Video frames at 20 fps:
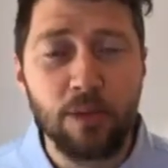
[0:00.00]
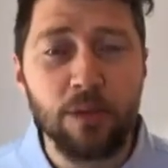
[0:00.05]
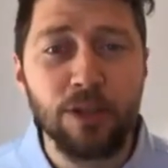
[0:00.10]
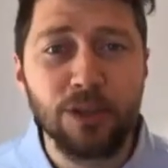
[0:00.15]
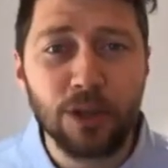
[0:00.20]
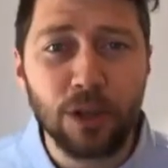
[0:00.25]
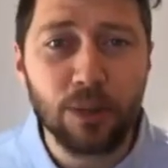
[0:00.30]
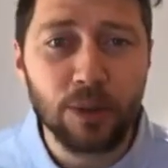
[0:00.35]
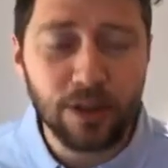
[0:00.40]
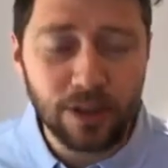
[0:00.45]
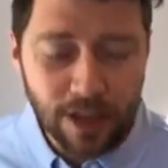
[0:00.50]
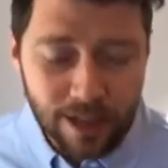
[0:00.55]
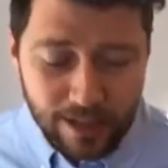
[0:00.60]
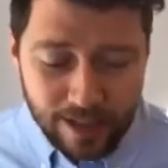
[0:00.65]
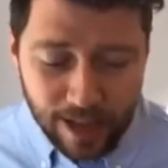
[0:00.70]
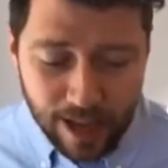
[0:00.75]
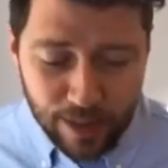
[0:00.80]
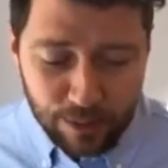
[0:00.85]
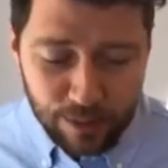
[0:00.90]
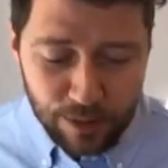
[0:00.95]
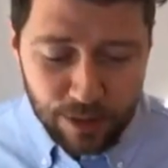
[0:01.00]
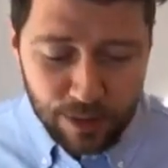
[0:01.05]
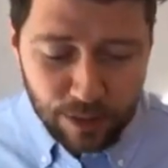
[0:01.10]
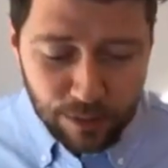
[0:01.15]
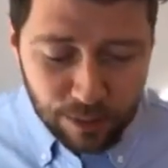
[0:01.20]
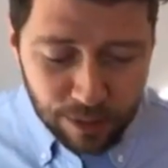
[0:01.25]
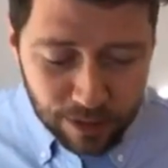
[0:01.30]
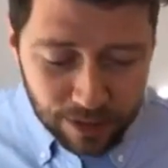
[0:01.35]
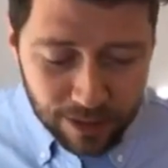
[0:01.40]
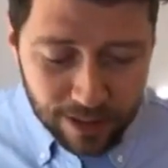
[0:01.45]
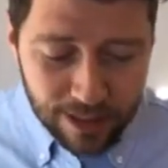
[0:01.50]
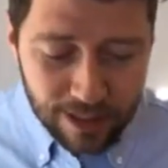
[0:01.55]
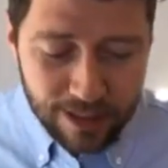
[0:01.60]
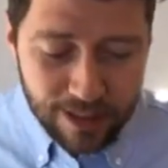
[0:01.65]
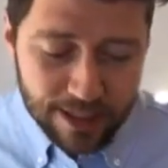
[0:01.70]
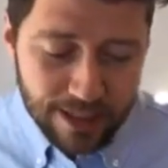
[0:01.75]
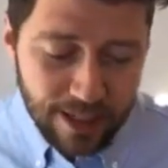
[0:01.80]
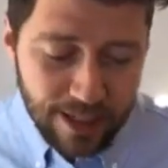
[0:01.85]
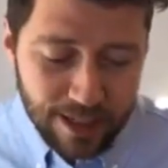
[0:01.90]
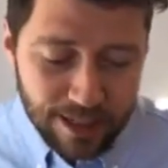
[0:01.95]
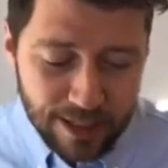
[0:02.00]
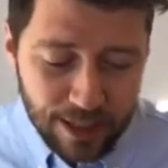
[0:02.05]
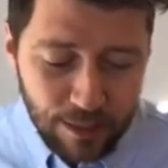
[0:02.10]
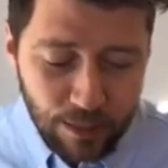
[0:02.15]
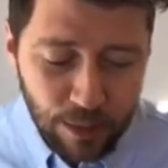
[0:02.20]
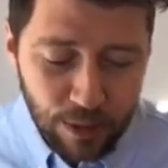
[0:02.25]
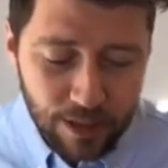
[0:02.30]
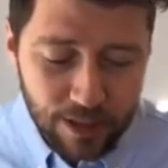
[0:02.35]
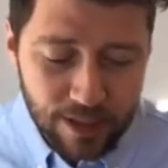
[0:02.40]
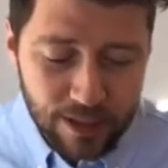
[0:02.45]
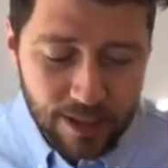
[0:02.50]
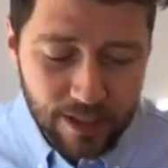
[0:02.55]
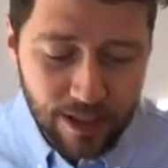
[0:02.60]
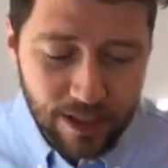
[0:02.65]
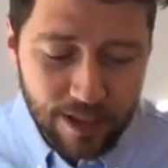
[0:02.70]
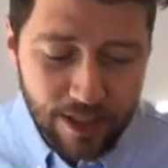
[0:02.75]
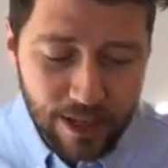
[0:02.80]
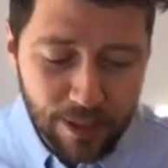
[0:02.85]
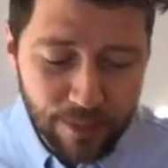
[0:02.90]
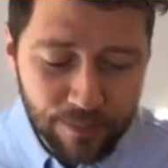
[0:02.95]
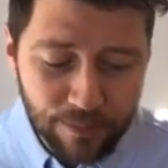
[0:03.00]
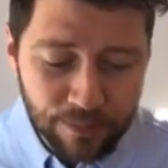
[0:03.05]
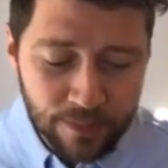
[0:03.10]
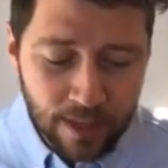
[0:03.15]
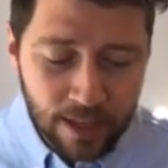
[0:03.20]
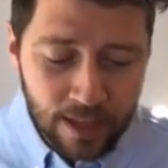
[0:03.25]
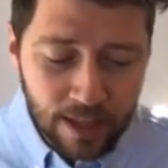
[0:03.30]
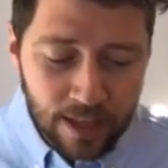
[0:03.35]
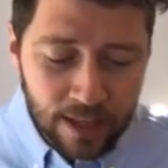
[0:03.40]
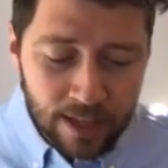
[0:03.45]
And we don't want that to happen. So please jump on and sign up.